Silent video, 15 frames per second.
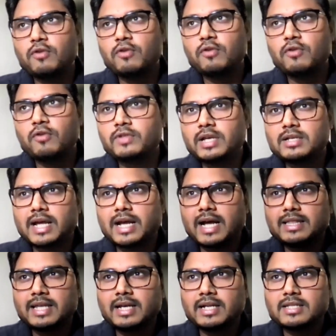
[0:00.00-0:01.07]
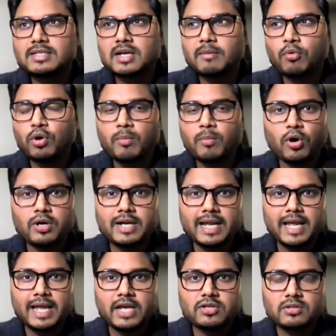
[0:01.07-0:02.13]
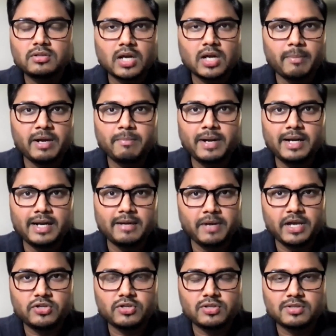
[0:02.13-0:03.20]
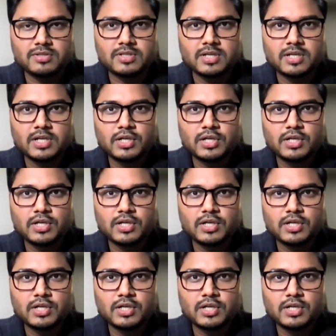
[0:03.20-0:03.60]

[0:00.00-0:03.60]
like, I think it's more about dedication, commitment, and patience.